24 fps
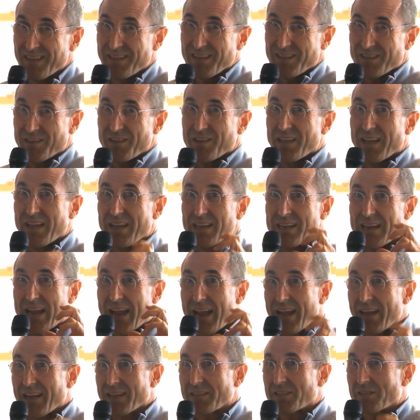to the
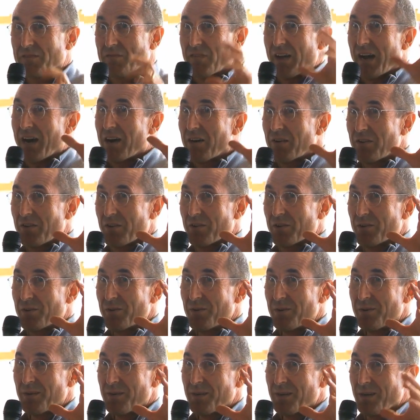enhanced
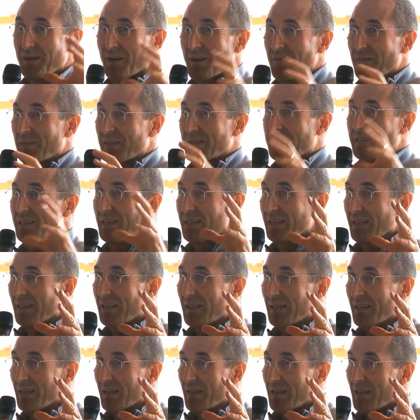value of the
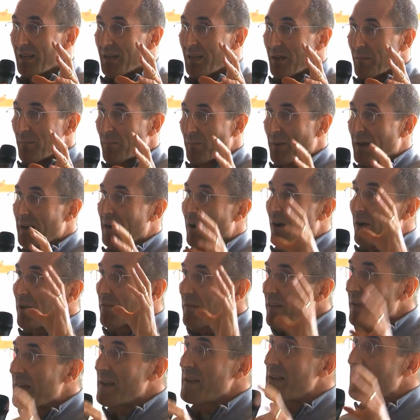city, but are
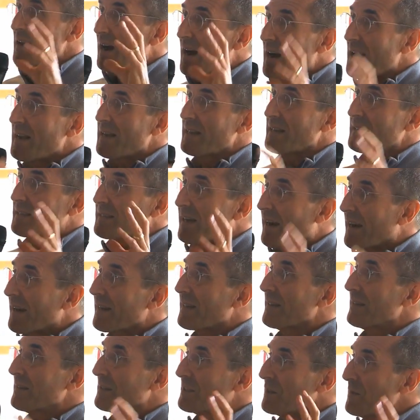then not
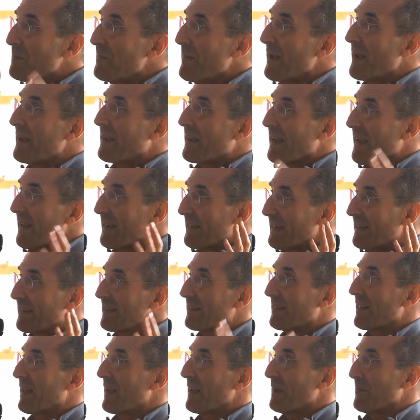entitled to make any
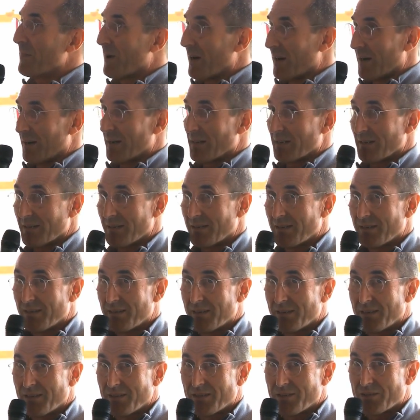claim on.
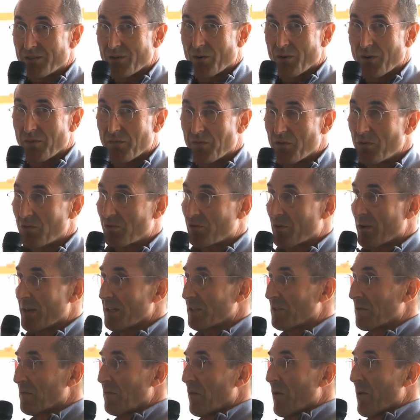So if you
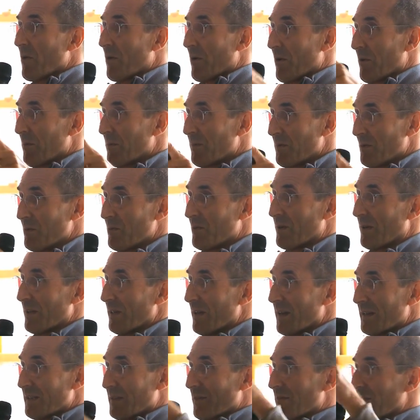
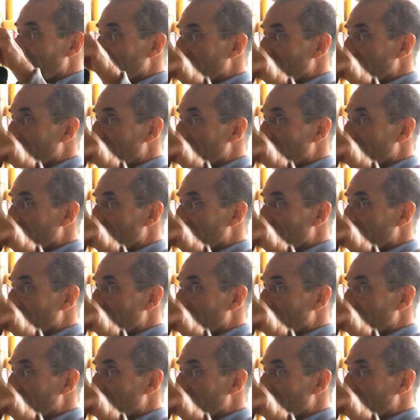collectively